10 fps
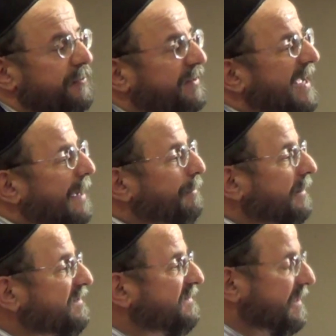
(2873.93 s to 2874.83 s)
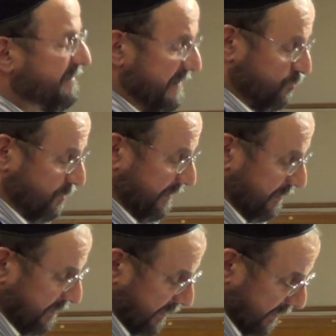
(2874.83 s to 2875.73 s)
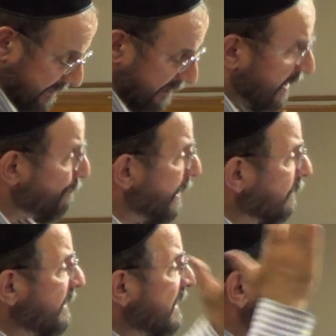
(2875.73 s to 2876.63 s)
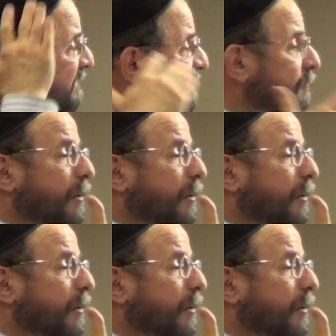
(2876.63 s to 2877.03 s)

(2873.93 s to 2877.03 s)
of Kabbalistic teaching. Now, Kabbalah existed